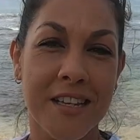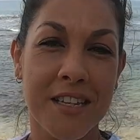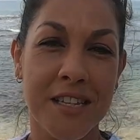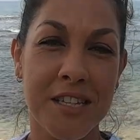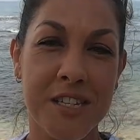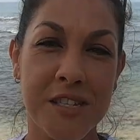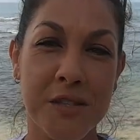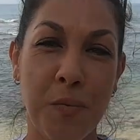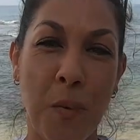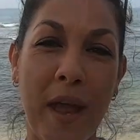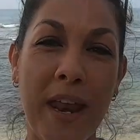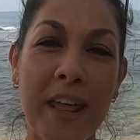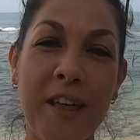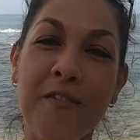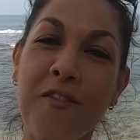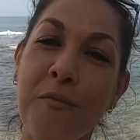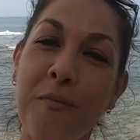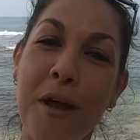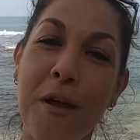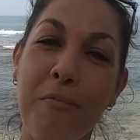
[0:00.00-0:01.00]
Just waiting
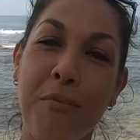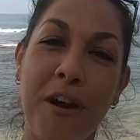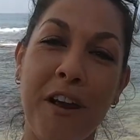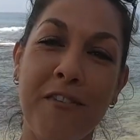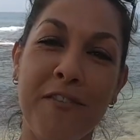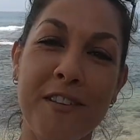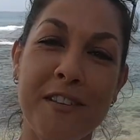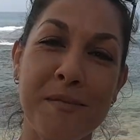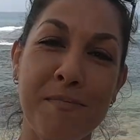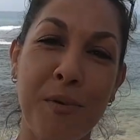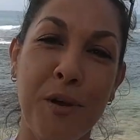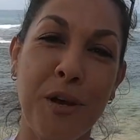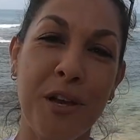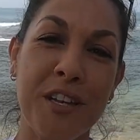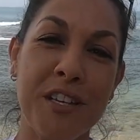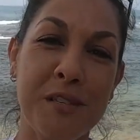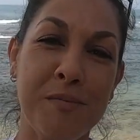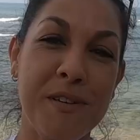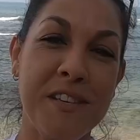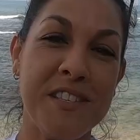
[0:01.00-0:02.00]
for my breakfast burger
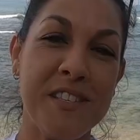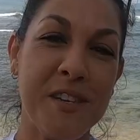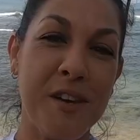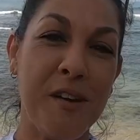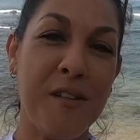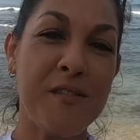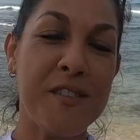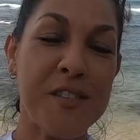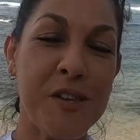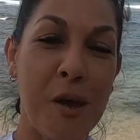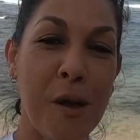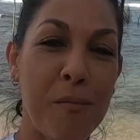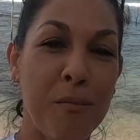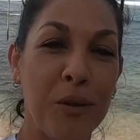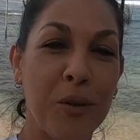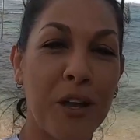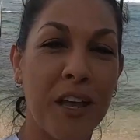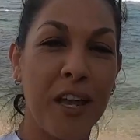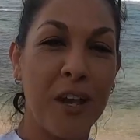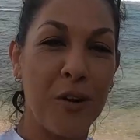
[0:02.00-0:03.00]
to be served, so I'm
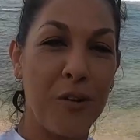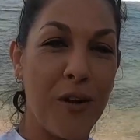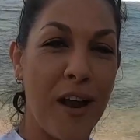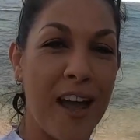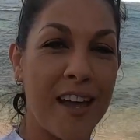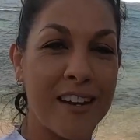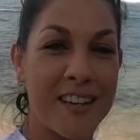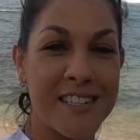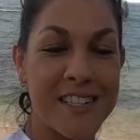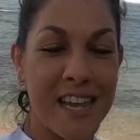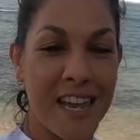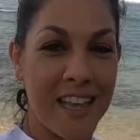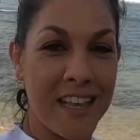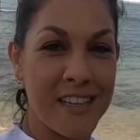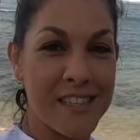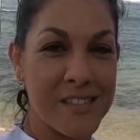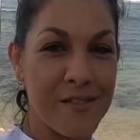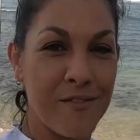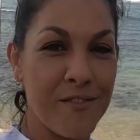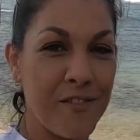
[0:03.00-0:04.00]
looking around and
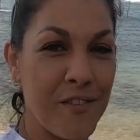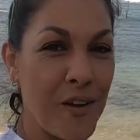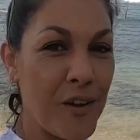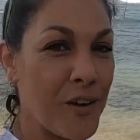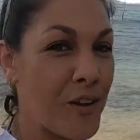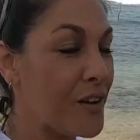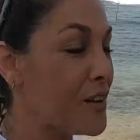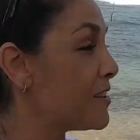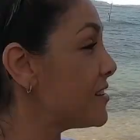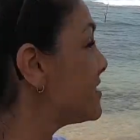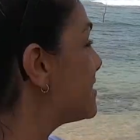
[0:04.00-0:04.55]
taking some photos.